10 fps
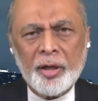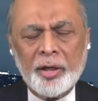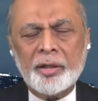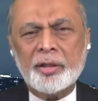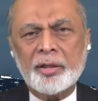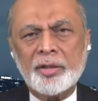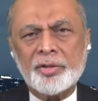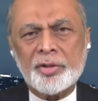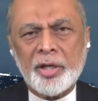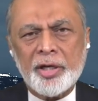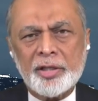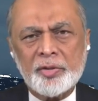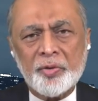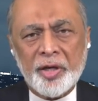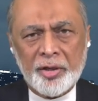Indian states
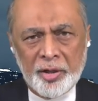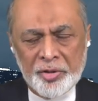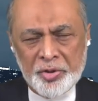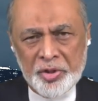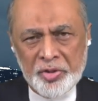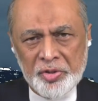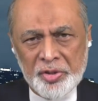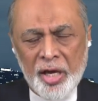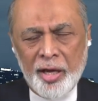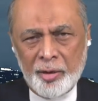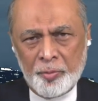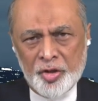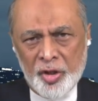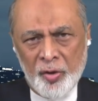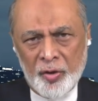where Christians are a
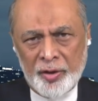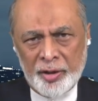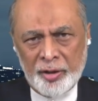majority,